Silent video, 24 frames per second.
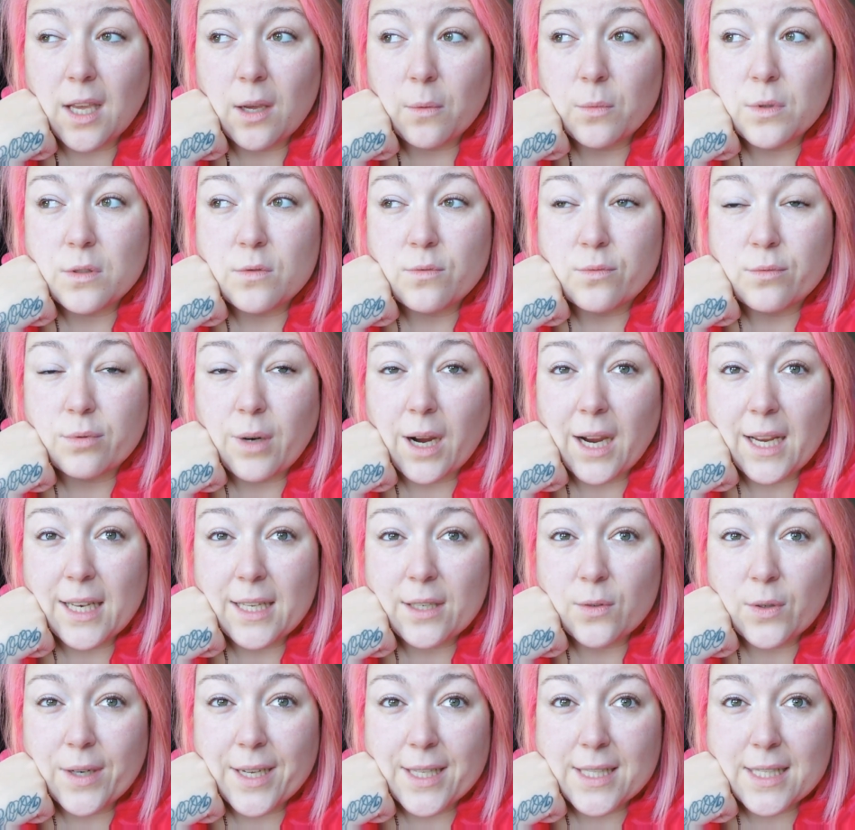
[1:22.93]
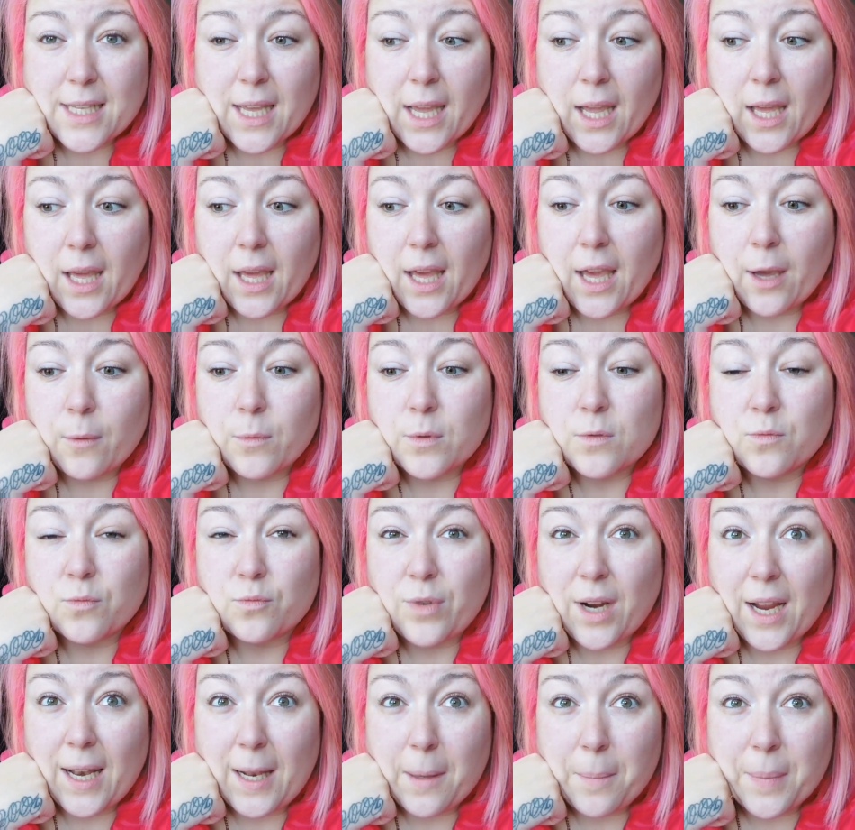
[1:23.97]
it was really noisy. It was
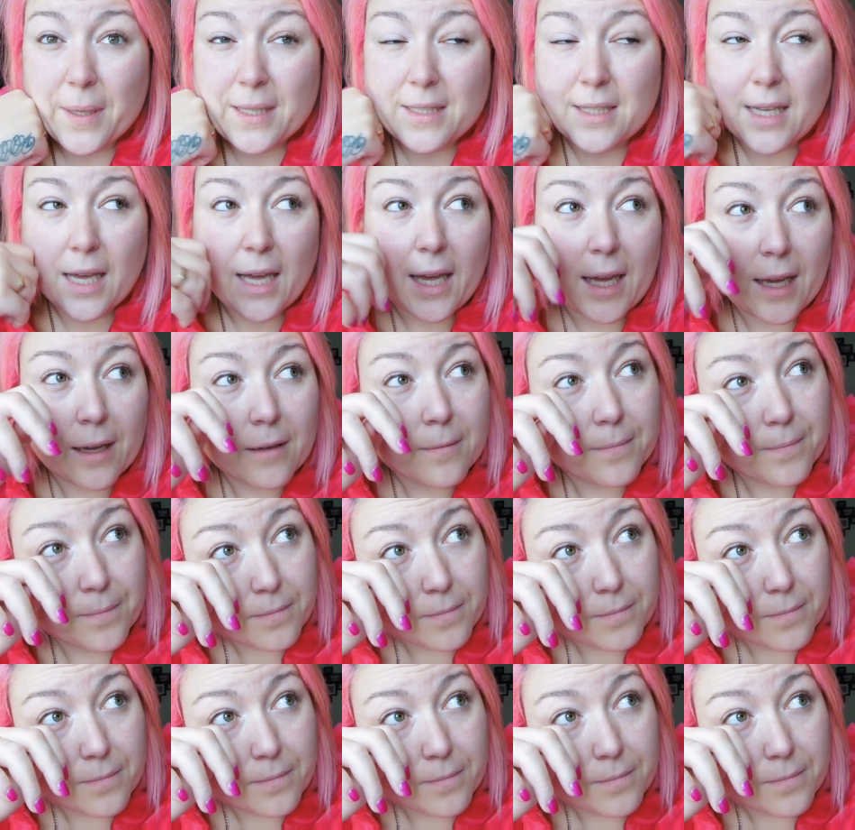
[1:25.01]
really busy.